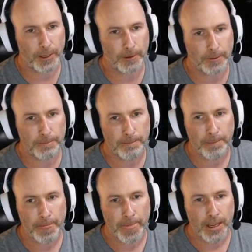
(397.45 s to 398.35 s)
I don't know.
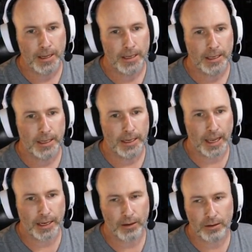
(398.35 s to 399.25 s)

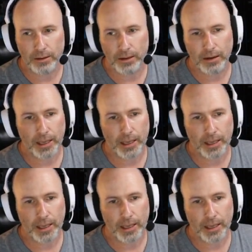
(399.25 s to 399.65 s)
Night Haunt.